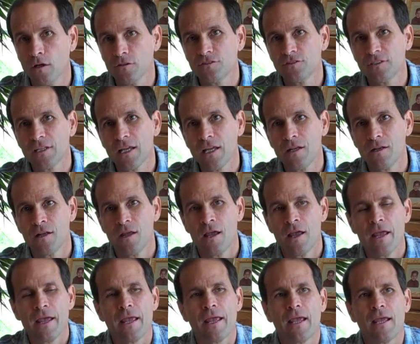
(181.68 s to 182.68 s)
state,
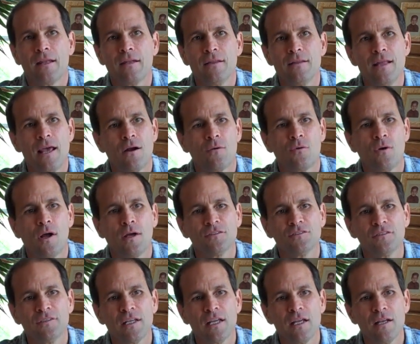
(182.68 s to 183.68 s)
and in that raw
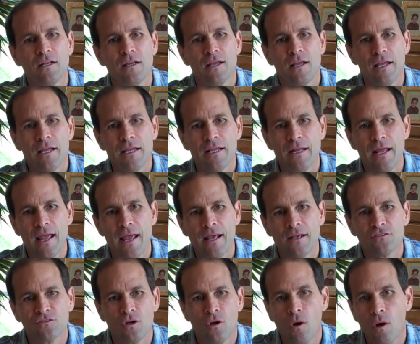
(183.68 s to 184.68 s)
state it
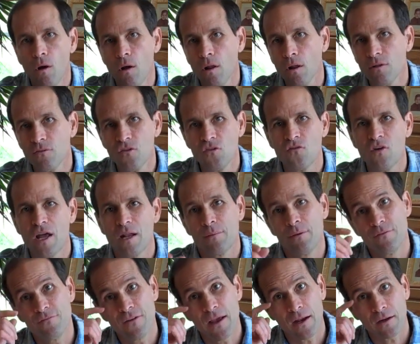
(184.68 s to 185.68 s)
has all of the
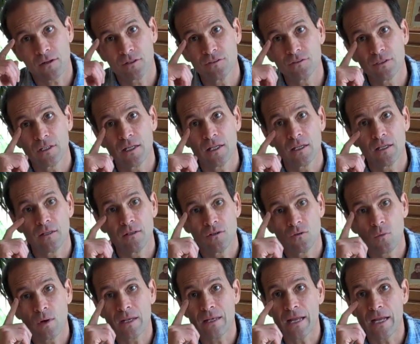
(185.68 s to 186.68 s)
vitamin factors in the
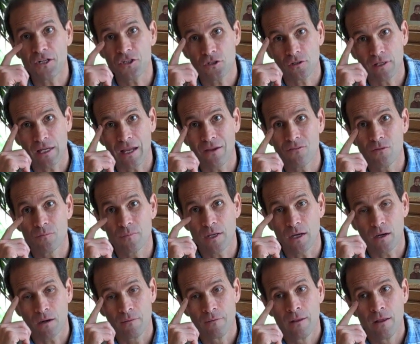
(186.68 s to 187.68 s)
way nature gave them
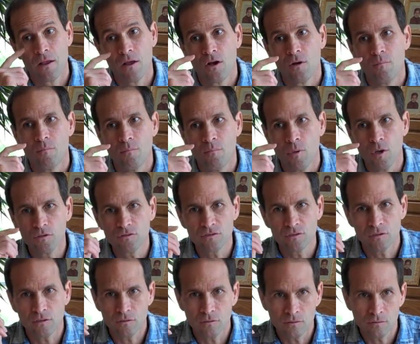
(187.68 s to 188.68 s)
there.
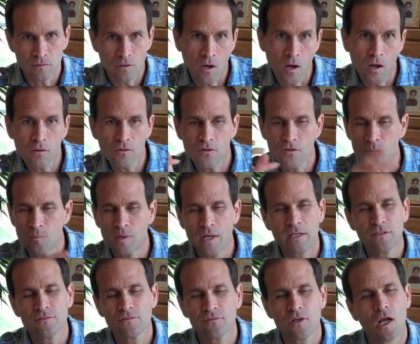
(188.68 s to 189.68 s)
All of the
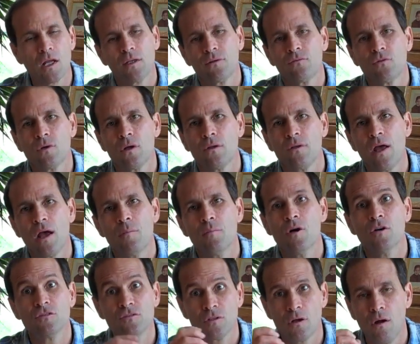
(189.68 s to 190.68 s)
brands of cod liver oil, not
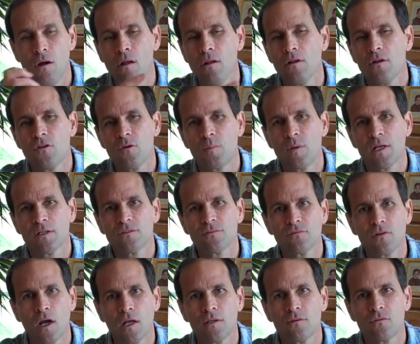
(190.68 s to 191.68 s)
most, all of the brands of
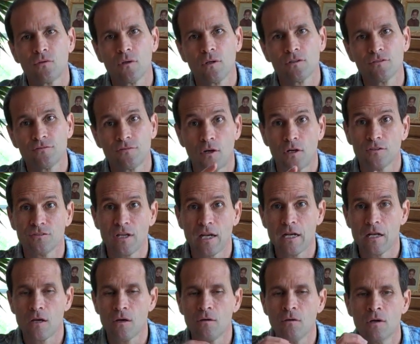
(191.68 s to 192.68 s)
cod liver oil, as far as I
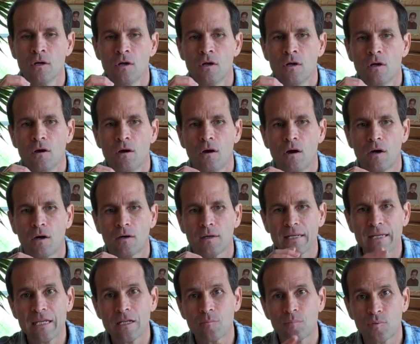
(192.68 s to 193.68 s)
know, are
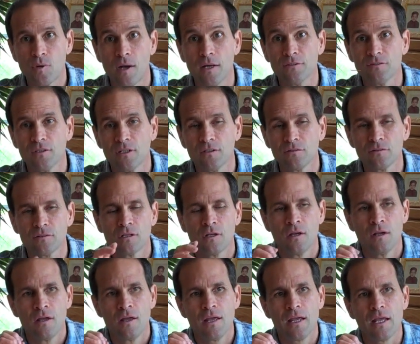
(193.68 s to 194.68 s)
heat processed,
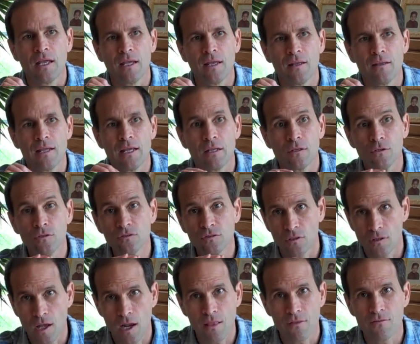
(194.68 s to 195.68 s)
and they lose a
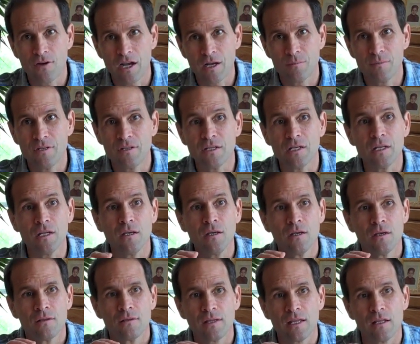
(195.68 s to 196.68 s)
lot of the vitamin D,
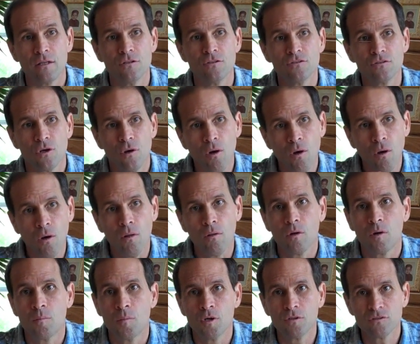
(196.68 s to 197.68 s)
they lose all
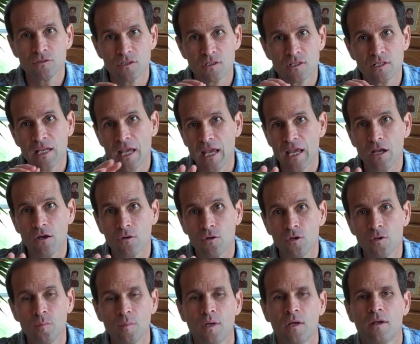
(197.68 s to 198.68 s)
or most of the K
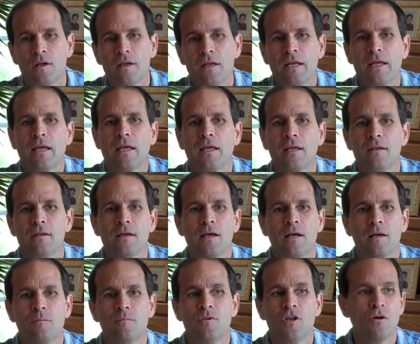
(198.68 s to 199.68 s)
group, and
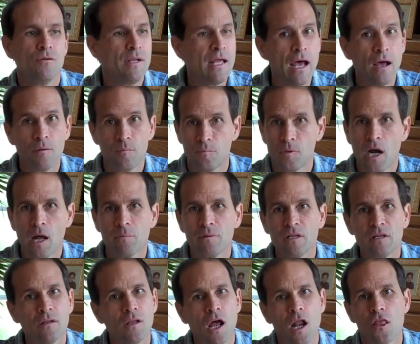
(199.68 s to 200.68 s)
no doubt
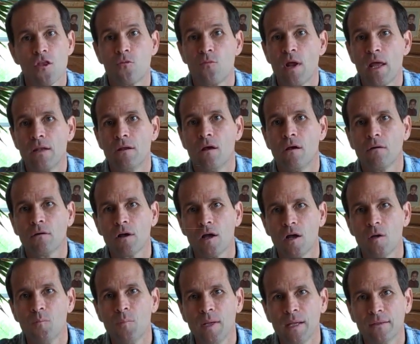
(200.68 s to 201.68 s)
probably a lot of the retinol
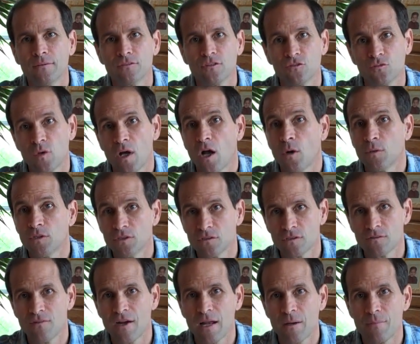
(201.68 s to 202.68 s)
compounds as well, which is
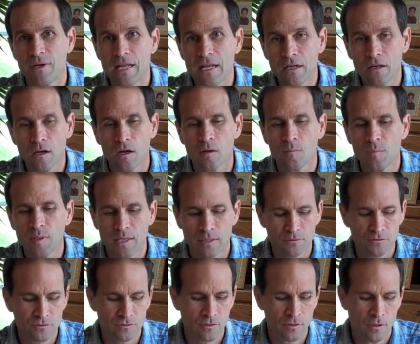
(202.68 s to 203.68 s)
the vitamin A
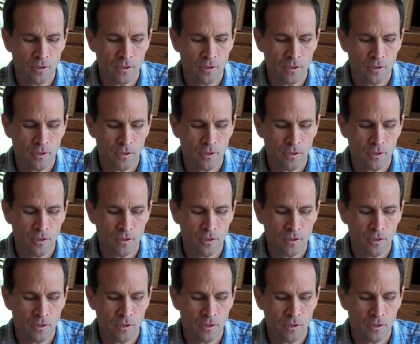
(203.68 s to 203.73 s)
compounds.